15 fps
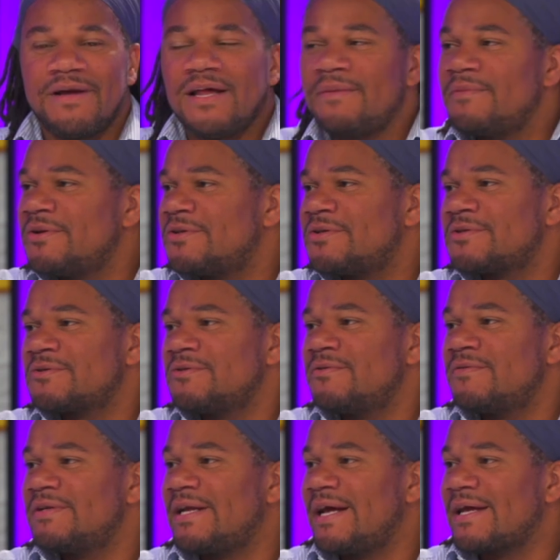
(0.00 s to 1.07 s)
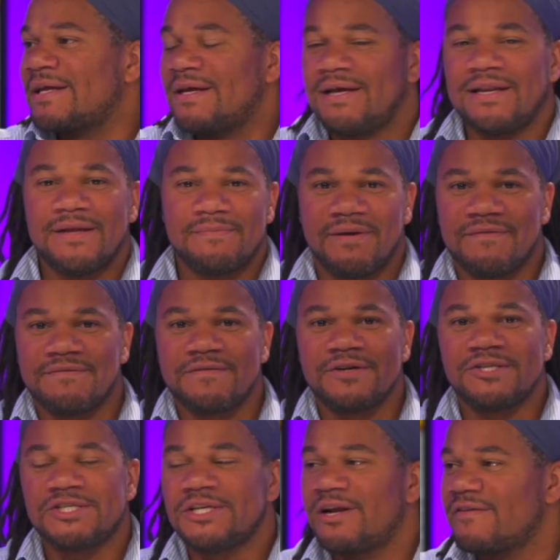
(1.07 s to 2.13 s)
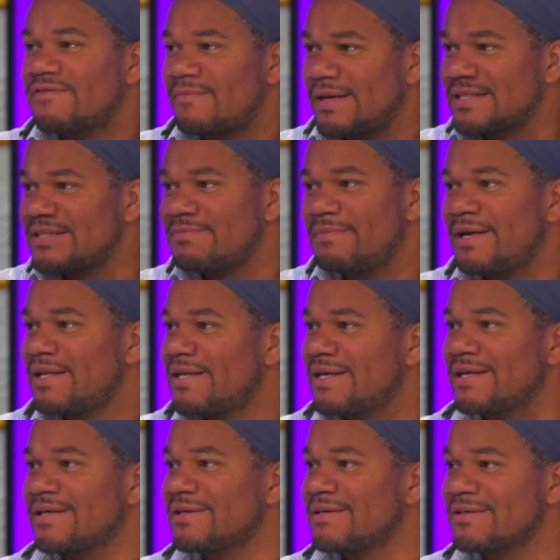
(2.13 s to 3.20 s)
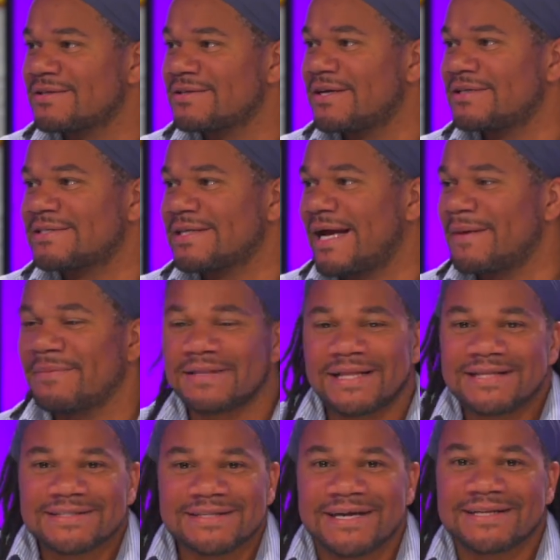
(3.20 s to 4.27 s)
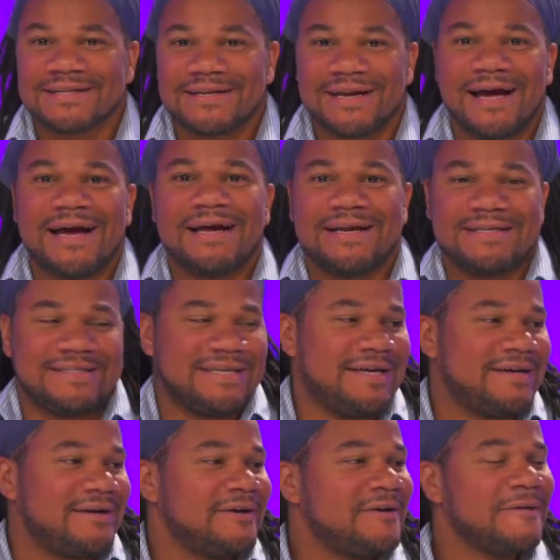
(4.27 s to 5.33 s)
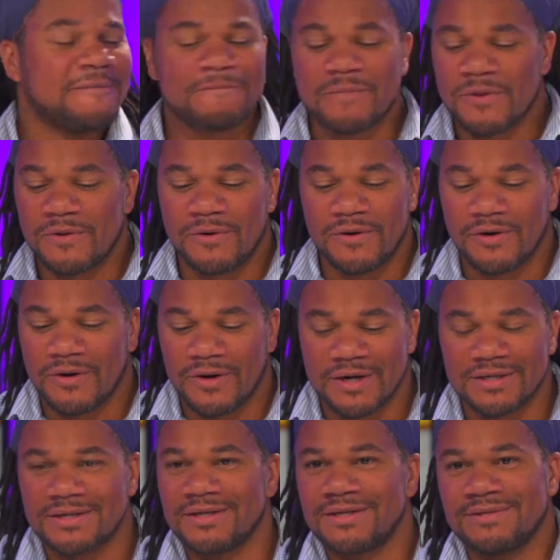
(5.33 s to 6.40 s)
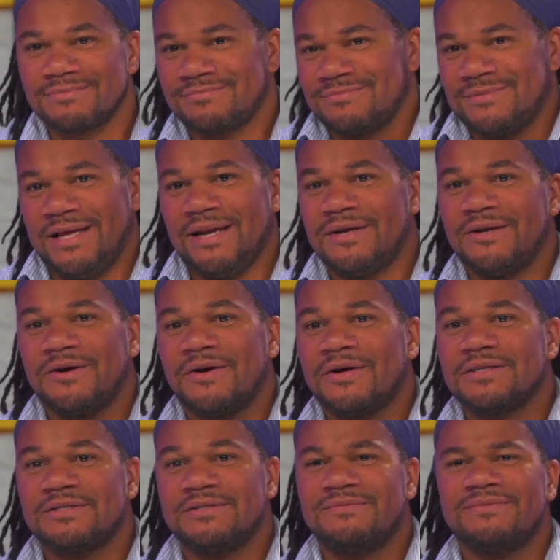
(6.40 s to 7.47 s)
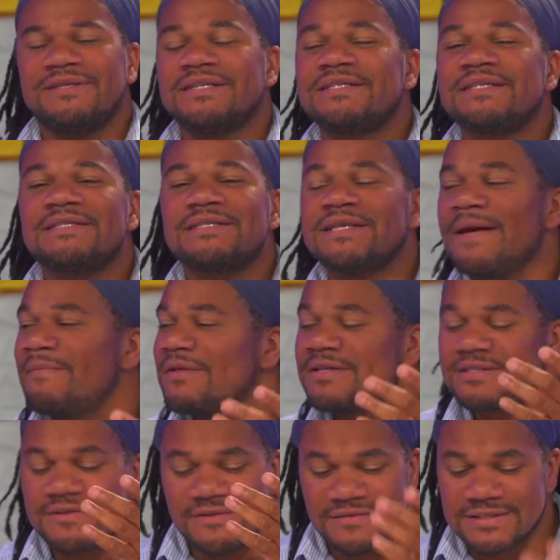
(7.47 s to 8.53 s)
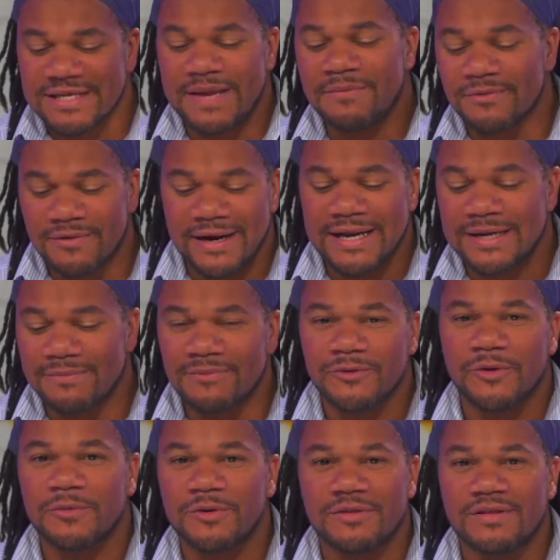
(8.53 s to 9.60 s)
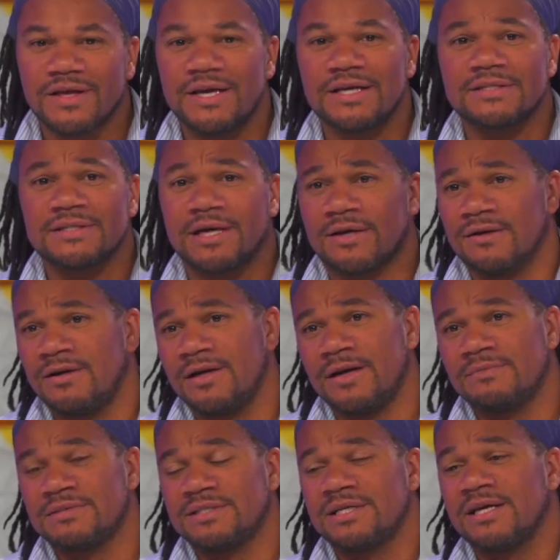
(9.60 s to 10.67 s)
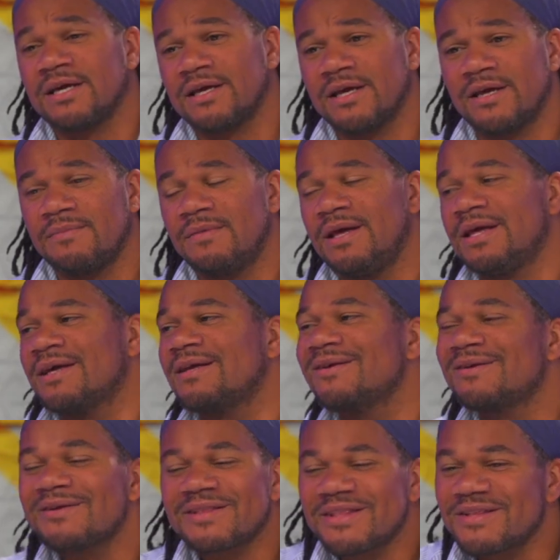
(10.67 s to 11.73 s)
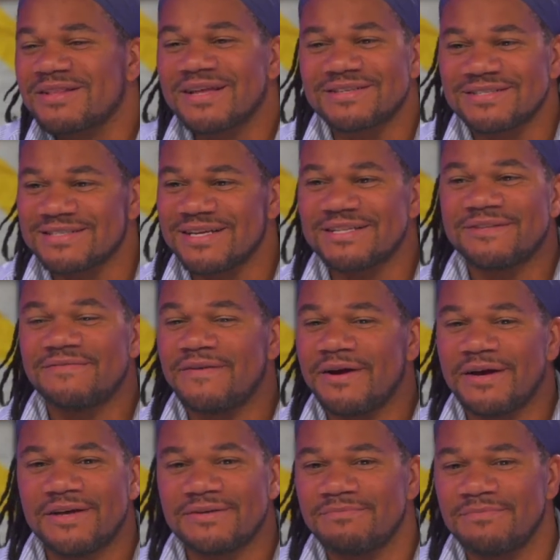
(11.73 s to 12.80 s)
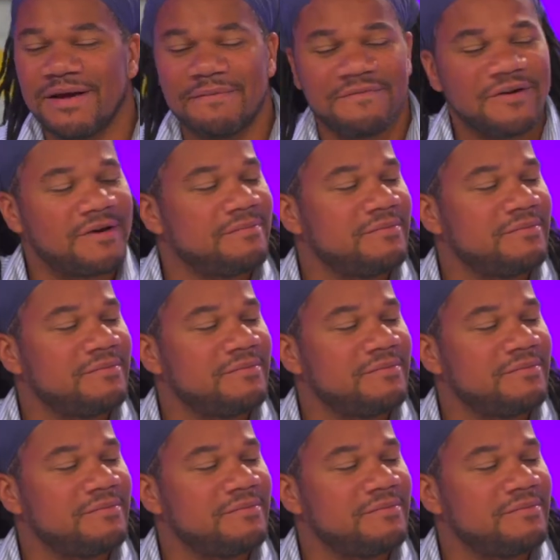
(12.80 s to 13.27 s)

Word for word: elementary school when I let my friend cheat off of my spelling assignment. That's like the lie I tell. Or I don't know, or it's the same random normal things like, oh yeah, I'm sick, I can't make it. I'm very